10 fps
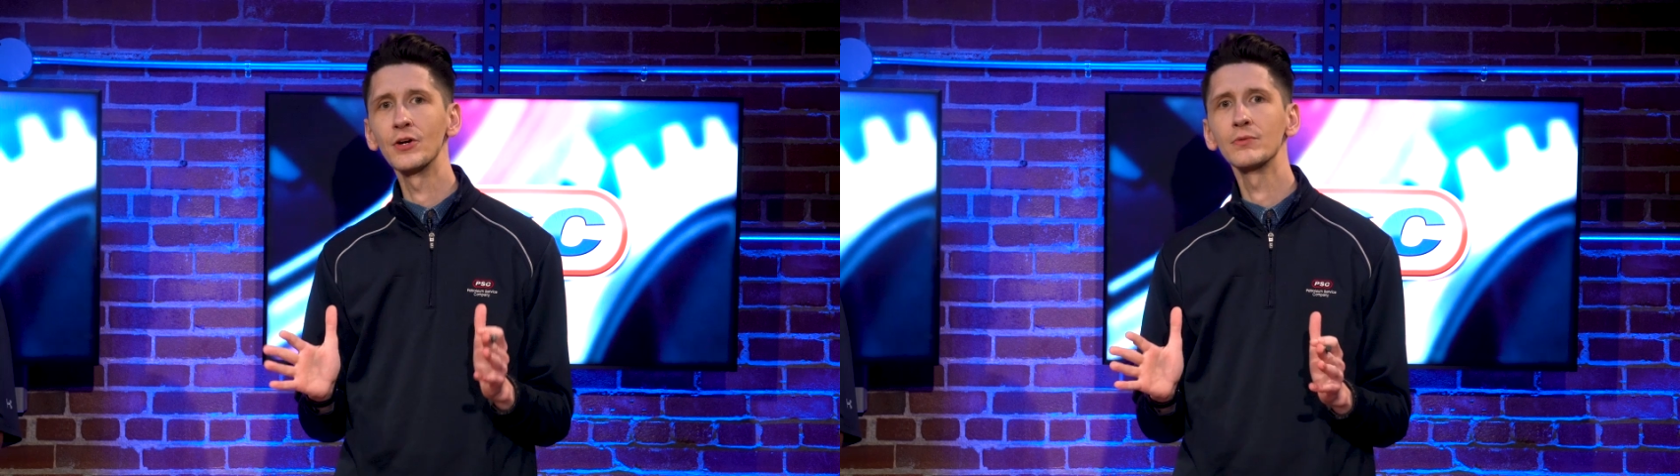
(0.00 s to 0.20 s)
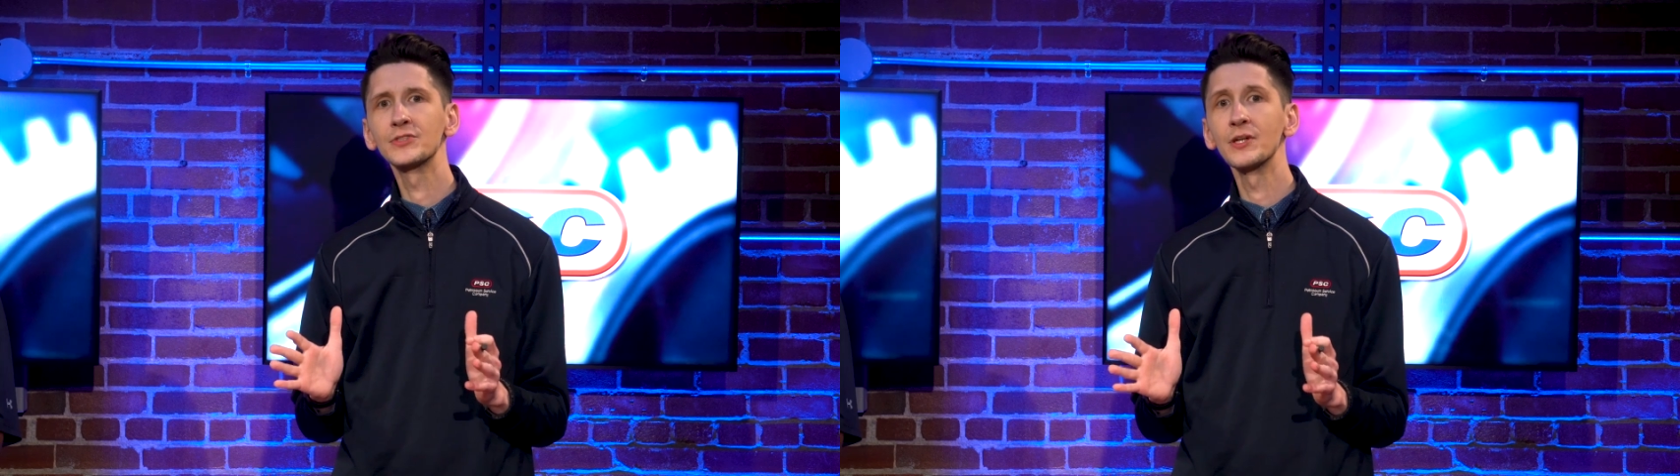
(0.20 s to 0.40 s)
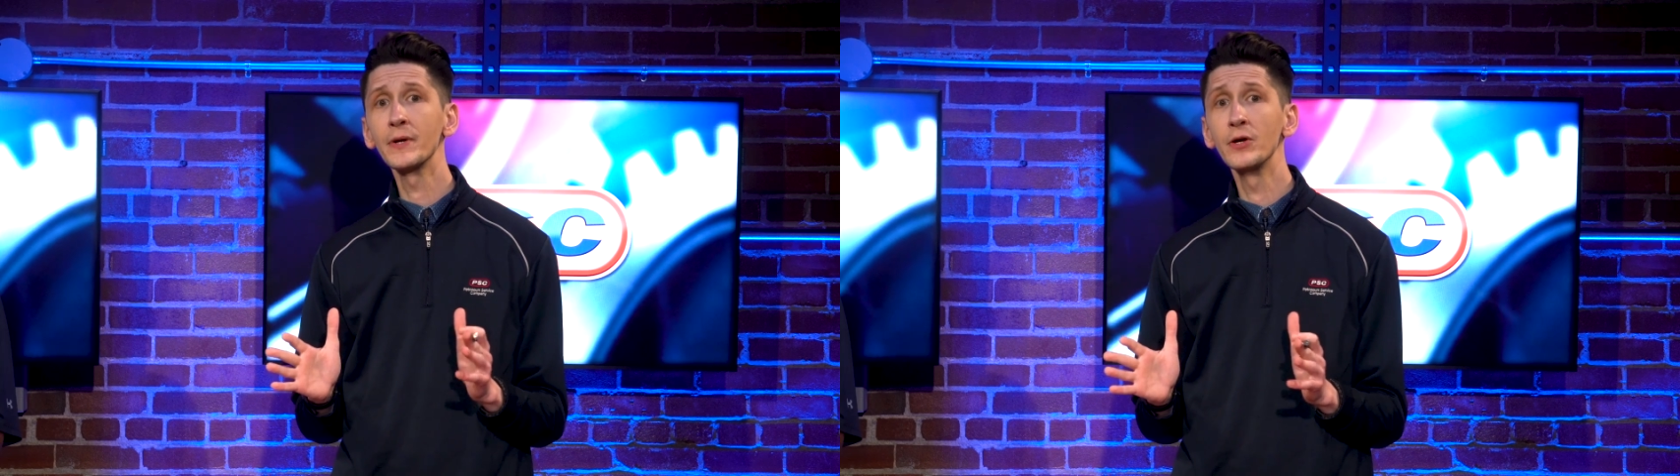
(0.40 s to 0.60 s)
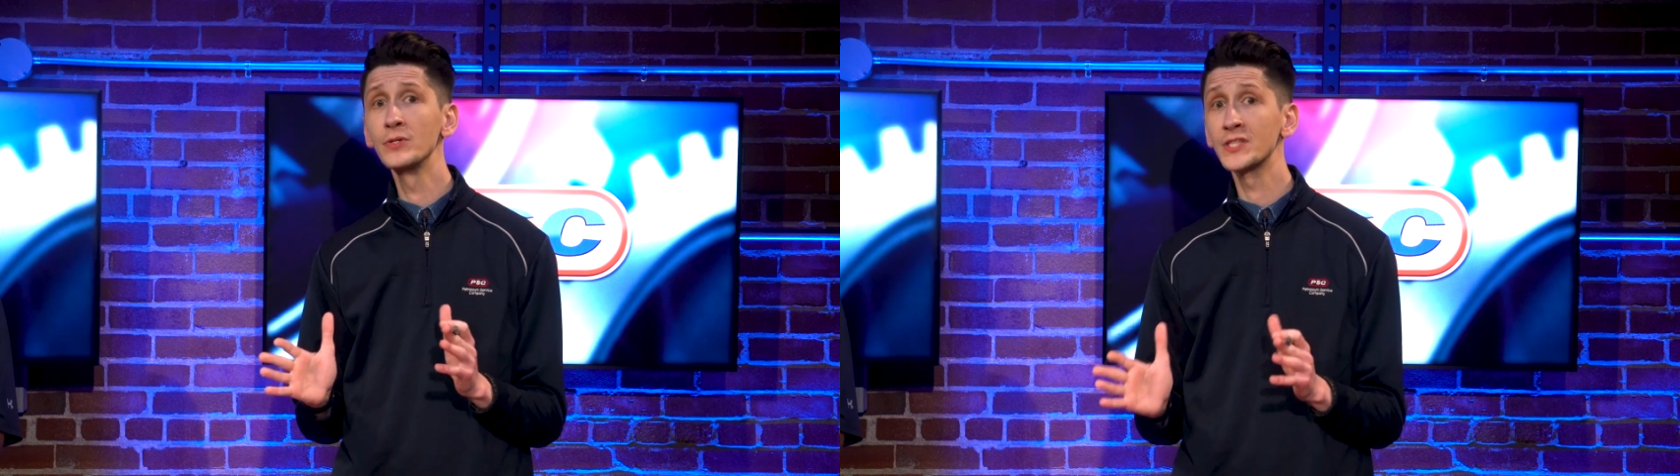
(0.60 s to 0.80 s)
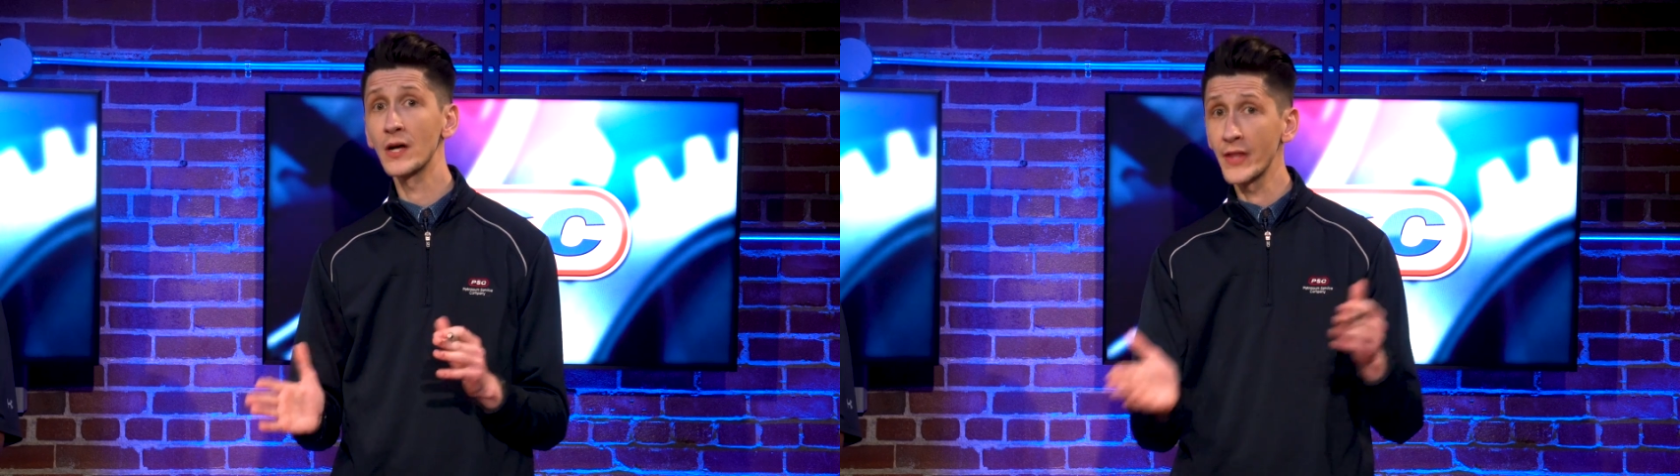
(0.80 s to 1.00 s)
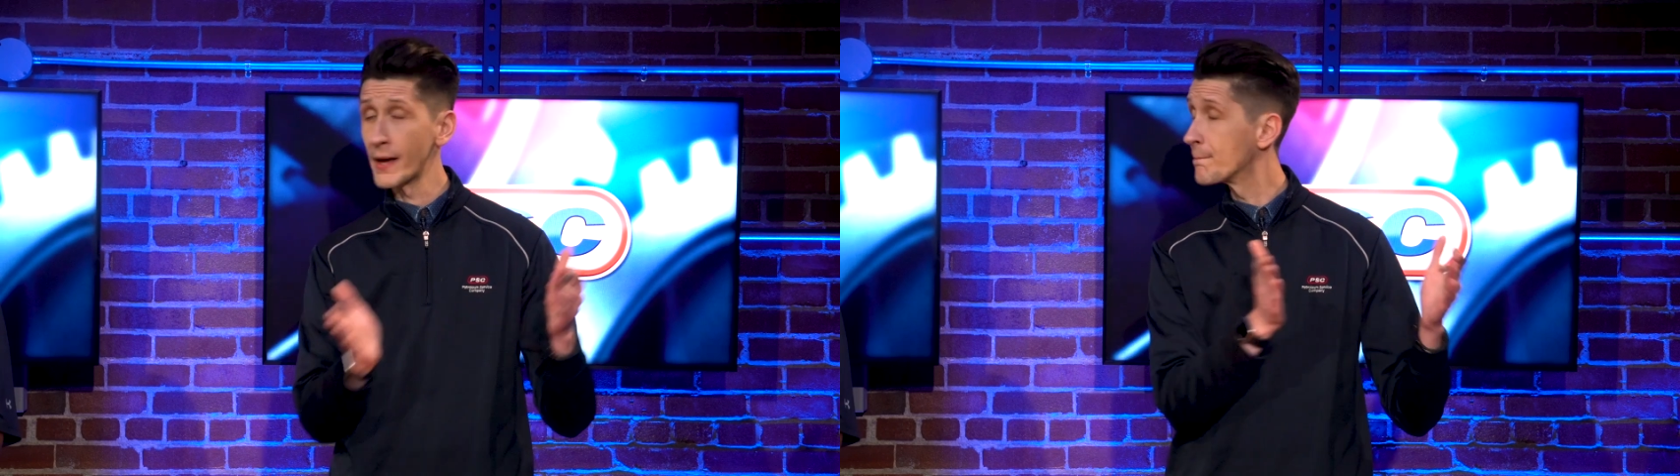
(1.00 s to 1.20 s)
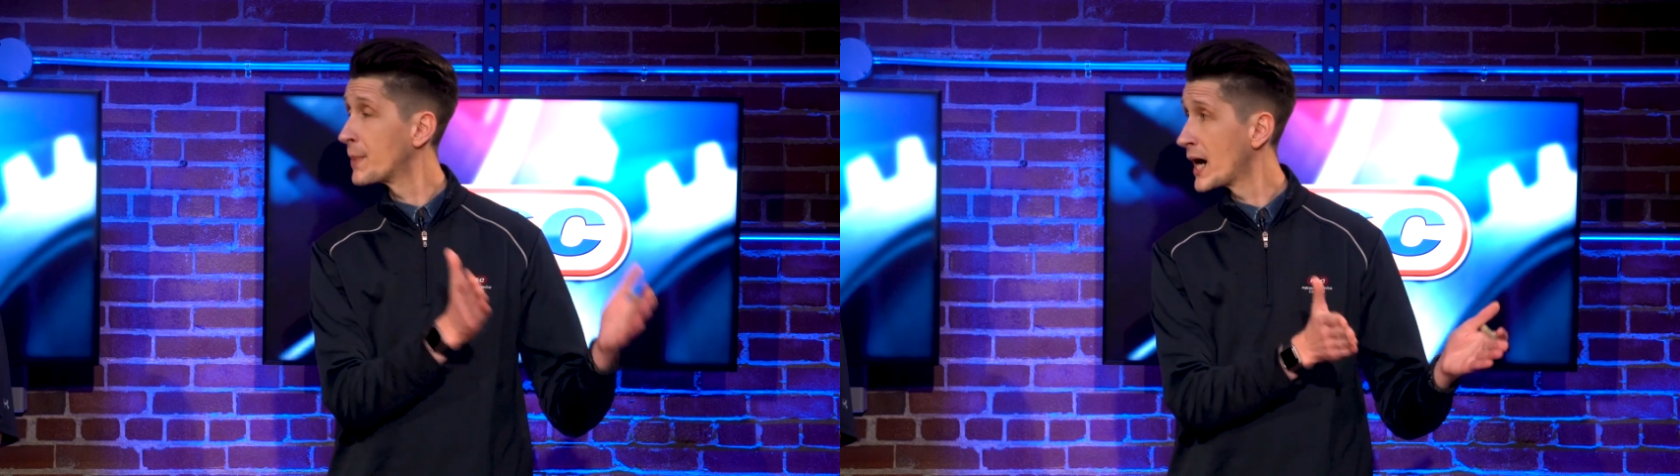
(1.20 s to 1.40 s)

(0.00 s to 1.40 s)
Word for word: So somebody who is on that